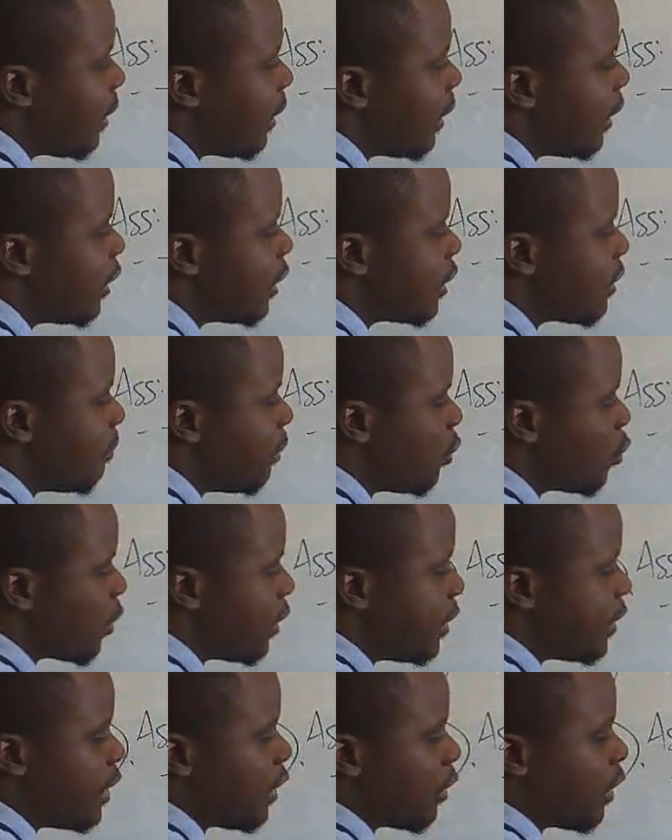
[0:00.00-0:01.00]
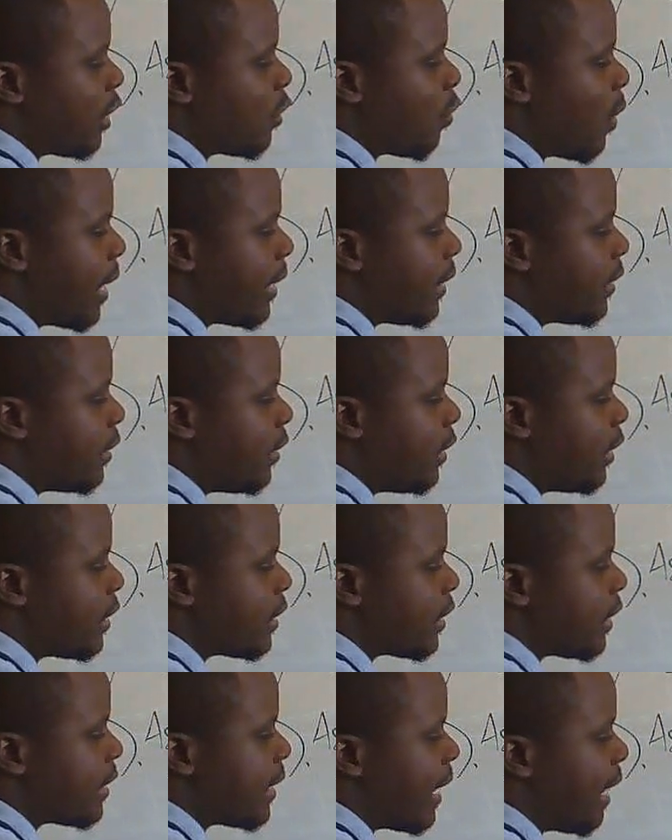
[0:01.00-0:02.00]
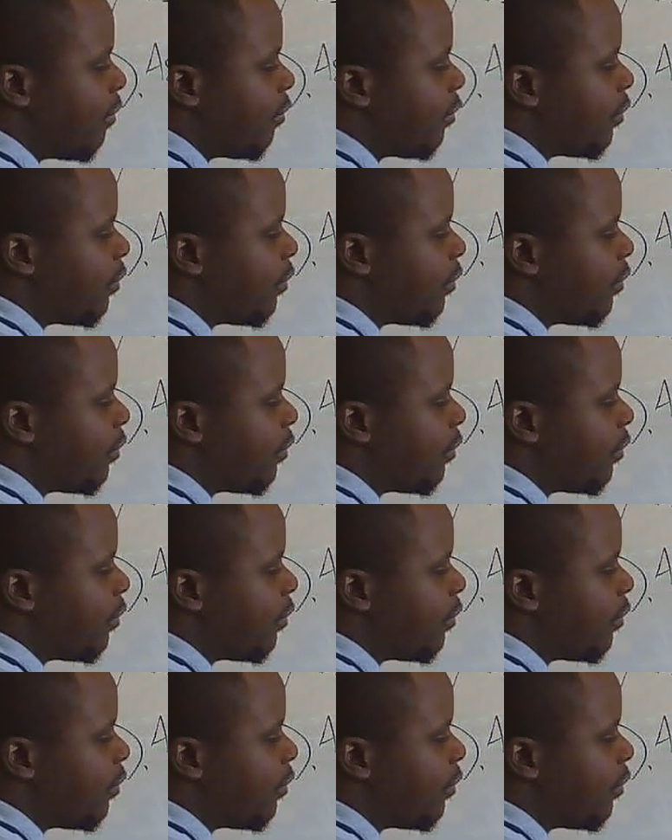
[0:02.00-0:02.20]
it is between 0 and 1. This is half.